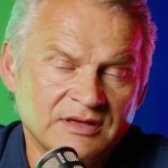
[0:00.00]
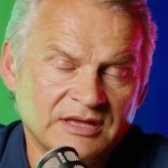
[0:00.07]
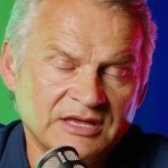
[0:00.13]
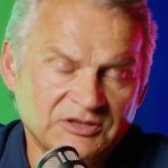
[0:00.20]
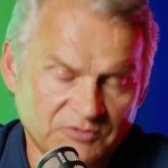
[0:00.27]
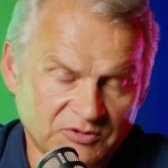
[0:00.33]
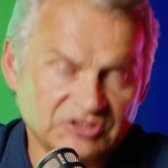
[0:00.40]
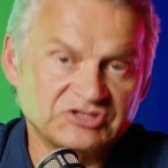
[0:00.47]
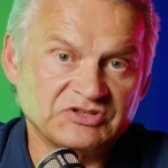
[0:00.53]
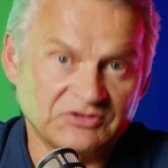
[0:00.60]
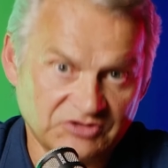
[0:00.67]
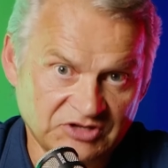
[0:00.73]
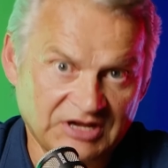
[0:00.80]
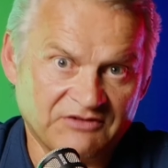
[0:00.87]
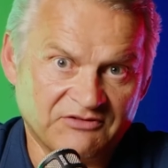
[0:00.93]
it was the
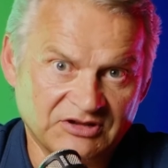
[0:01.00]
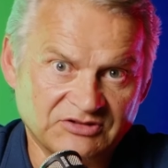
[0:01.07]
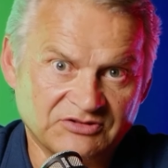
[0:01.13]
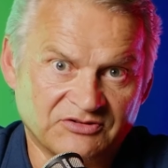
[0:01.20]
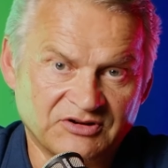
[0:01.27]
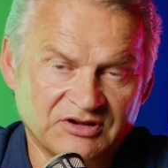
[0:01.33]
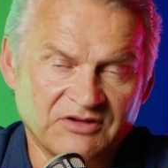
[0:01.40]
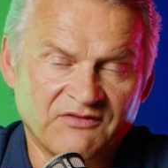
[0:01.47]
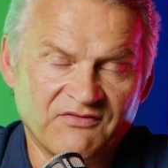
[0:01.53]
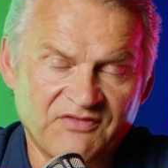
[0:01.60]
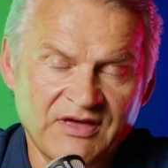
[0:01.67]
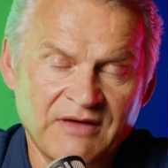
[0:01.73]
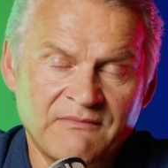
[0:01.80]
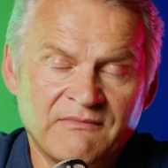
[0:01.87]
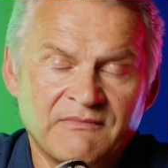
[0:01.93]
territory of
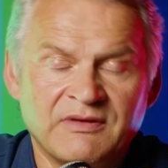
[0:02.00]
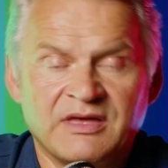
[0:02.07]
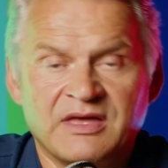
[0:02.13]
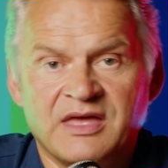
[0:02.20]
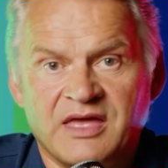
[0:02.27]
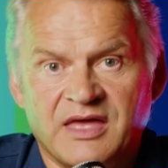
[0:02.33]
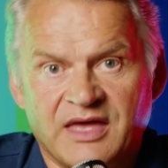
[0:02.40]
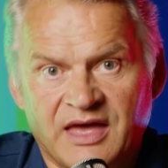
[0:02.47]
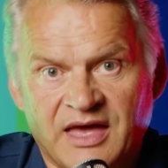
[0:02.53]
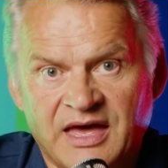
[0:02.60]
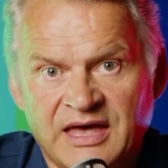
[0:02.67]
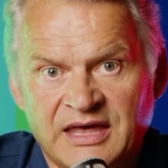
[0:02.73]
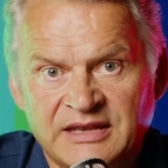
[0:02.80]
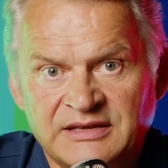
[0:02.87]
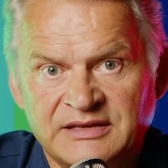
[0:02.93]
them,
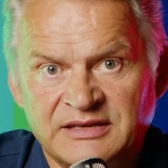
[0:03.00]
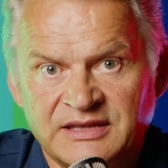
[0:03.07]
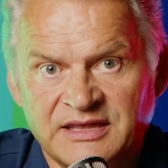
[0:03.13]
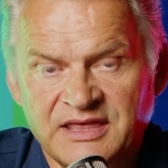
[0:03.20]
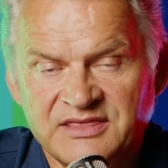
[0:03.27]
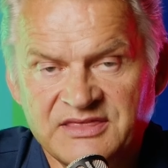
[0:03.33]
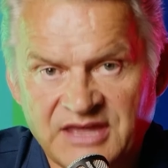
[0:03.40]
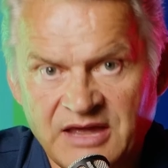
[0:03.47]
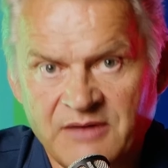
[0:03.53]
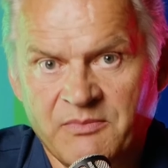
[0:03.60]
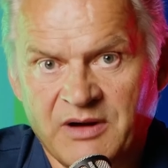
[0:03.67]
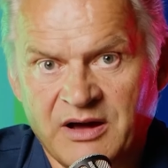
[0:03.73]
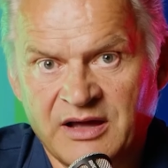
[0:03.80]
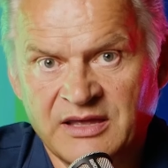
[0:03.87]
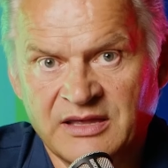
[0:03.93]
and
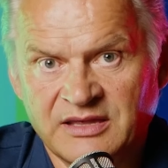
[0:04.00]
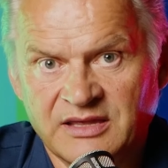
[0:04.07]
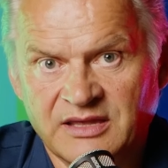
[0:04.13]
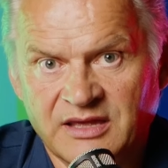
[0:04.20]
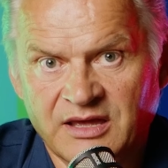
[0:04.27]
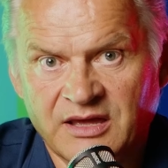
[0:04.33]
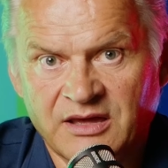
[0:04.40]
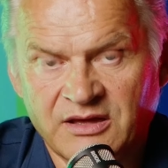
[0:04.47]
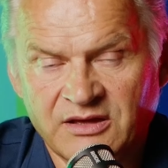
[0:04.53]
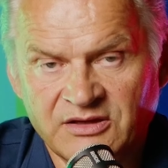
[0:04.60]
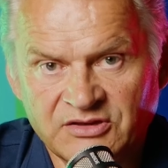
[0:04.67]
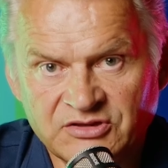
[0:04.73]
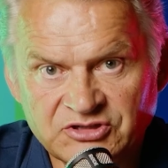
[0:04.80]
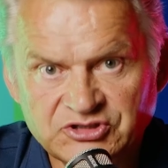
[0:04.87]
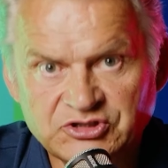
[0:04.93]
thereby uh,
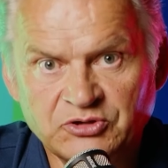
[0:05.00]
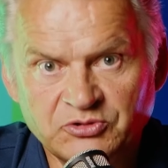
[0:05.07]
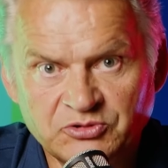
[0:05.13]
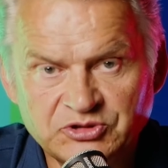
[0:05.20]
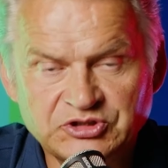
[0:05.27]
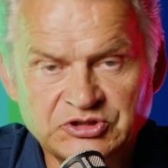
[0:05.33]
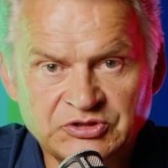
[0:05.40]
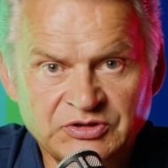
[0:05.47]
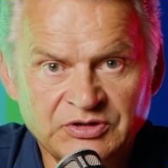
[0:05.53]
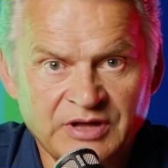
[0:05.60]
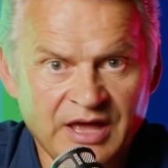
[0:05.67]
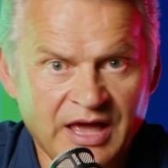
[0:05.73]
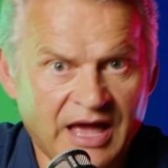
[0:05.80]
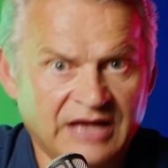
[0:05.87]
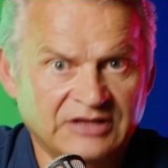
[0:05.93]
the solution
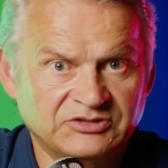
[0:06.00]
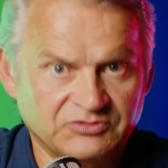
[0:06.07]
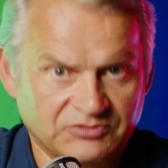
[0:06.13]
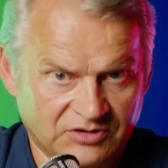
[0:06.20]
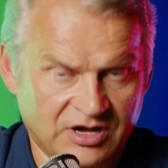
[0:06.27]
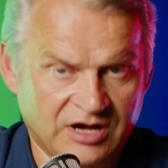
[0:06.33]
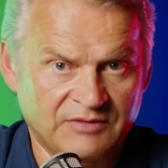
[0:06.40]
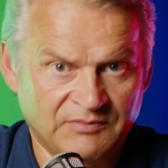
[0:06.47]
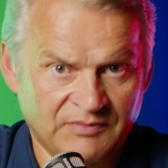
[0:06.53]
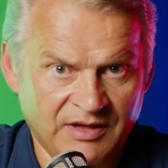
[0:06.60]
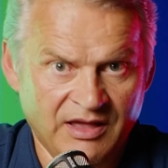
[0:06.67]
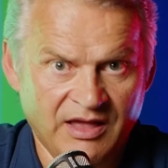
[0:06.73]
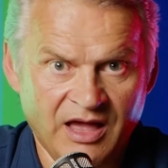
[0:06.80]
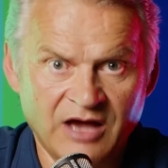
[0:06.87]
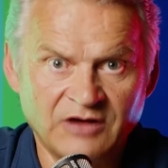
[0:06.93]
had to come
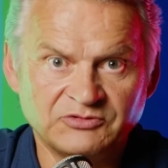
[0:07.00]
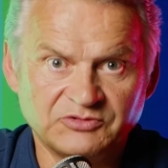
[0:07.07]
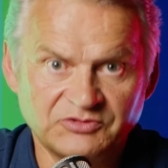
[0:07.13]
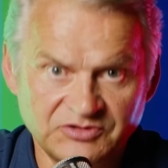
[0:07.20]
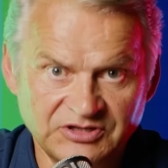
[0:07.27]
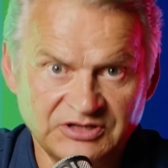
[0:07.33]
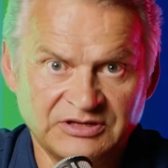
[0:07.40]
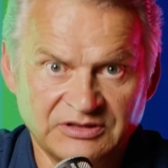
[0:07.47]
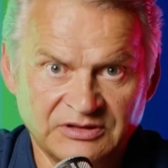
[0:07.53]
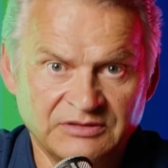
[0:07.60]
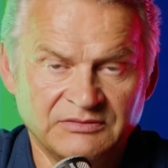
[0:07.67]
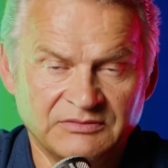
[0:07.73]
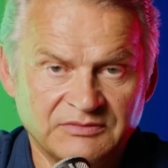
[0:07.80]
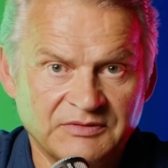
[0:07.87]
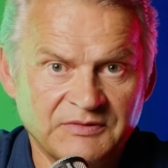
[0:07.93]
how to deal
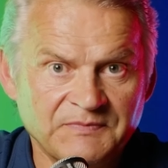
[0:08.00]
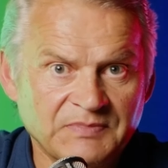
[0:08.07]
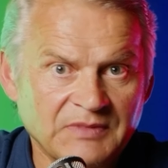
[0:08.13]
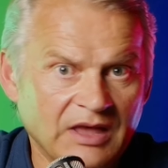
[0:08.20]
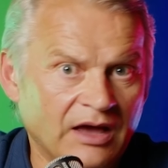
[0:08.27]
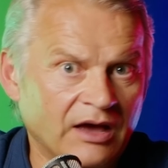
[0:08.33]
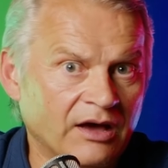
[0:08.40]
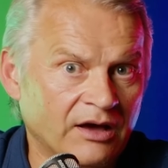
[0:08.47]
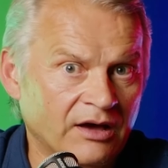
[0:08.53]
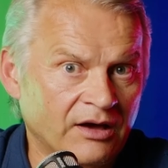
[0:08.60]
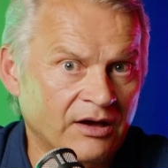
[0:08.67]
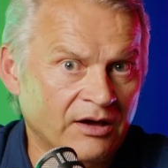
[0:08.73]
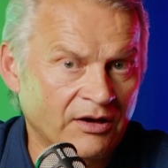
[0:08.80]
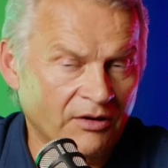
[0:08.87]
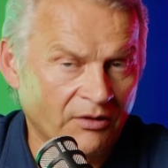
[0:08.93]

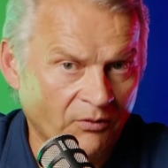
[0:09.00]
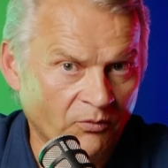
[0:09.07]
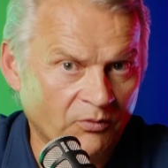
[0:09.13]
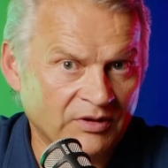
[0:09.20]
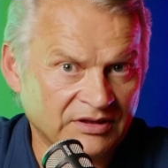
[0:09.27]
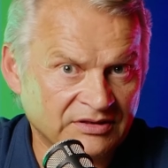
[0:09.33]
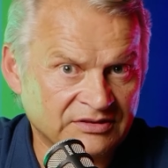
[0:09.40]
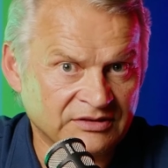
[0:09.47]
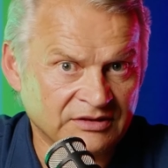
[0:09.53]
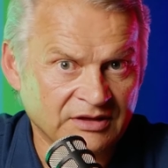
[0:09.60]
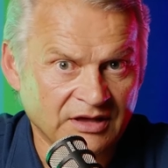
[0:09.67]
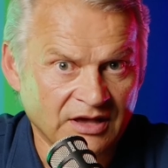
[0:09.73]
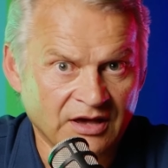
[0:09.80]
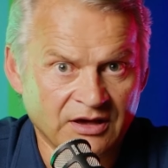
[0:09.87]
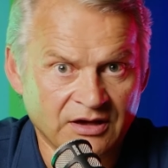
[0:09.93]
uh, with
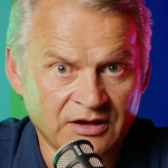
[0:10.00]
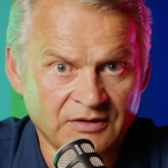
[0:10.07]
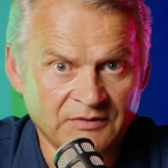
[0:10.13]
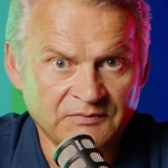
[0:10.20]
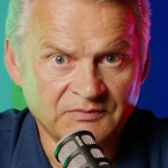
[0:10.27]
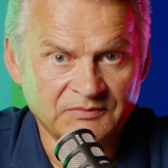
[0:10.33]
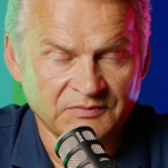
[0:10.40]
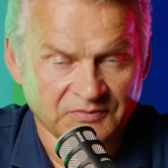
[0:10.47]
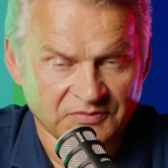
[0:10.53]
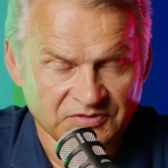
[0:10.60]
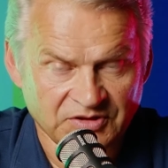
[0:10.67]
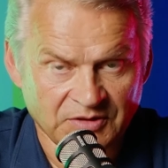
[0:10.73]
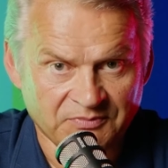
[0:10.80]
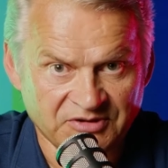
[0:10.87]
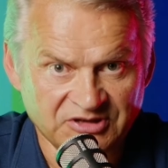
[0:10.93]
uh,
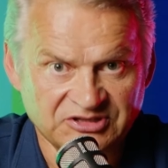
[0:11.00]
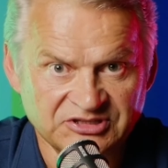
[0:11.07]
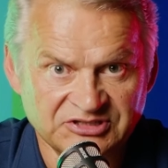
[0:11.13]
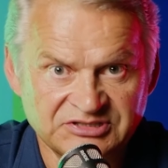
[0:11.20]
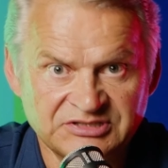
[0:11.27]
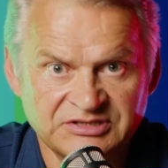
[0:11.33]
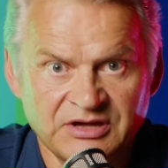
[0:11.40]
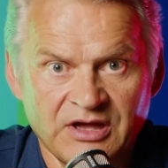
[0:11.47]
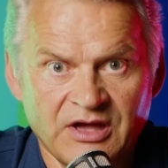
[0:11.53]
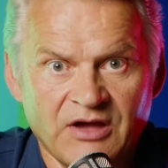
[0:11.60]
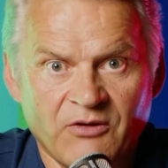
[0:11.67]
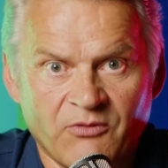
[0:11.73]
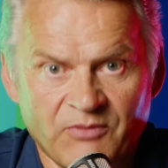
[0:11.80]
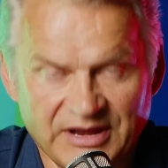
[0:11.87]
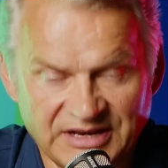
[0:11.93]
the British
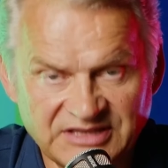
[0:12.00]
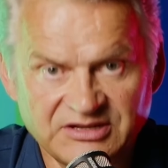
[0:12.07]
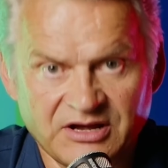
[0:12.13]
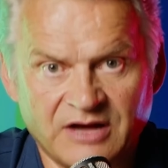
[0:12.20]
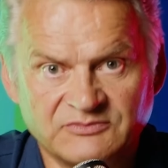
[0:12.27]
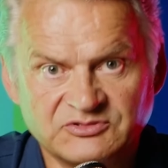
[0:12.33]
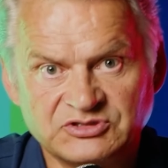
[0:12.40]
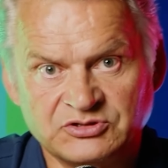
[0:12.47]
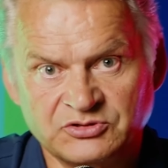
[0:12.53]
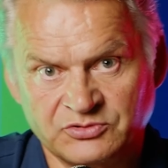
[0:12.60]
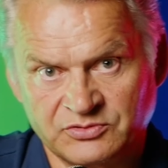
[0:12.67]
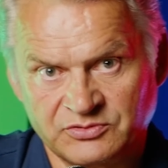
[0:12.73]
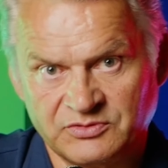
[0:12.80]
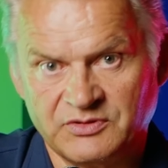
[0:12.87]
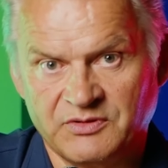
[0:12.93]
when it comes to
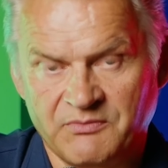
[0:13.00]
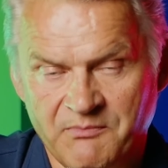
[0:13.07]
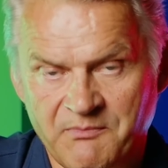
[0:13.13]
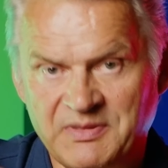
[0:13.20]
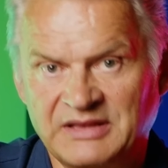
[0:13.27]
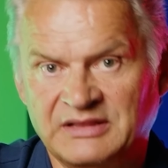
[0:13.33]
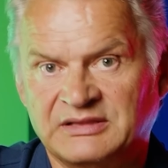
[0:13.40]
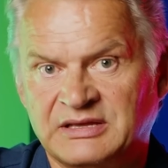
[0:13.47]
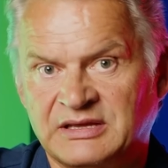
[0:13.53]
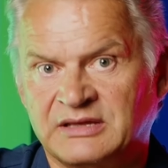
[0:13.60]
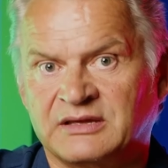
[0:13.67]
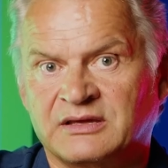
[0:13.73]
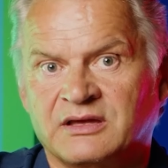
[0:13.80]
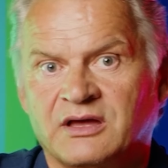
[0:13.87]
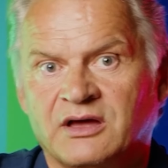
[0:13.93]

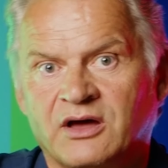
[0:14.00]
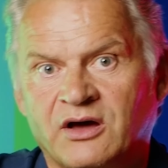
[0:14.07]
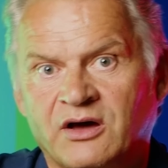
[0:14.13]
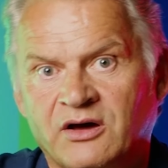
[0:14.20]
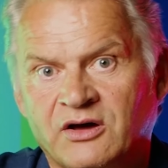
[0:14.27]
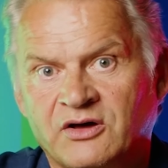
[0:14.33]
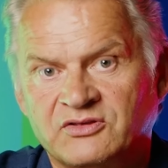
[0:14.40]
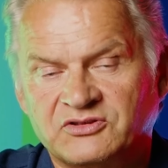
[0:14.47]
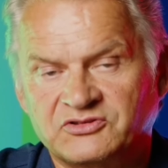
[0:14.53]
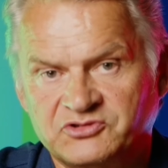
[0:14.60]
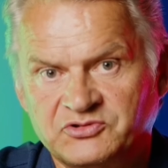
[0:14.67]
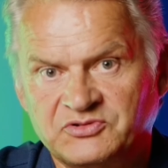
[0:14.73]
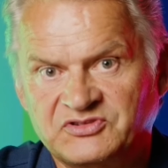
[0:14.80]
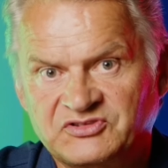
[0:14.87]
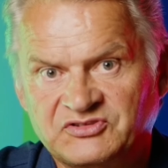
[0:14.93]
building uh, the
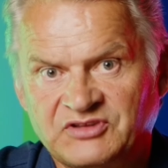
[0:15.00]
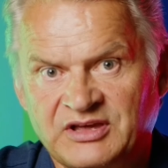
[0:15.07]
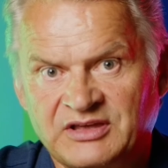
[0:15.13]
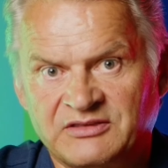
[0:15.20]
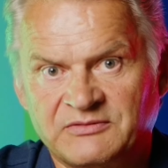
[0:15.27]
Jewish state.